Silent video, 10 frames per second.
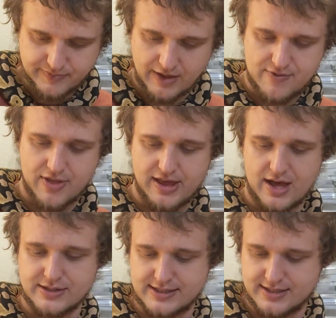If nothing
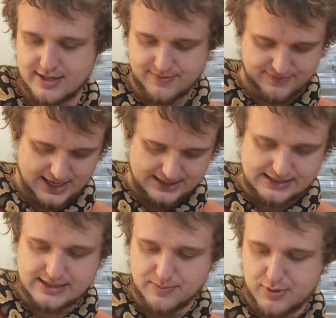else, got to
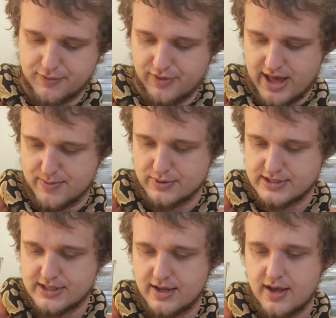see some beautiful
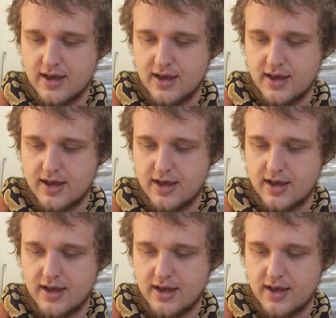animals.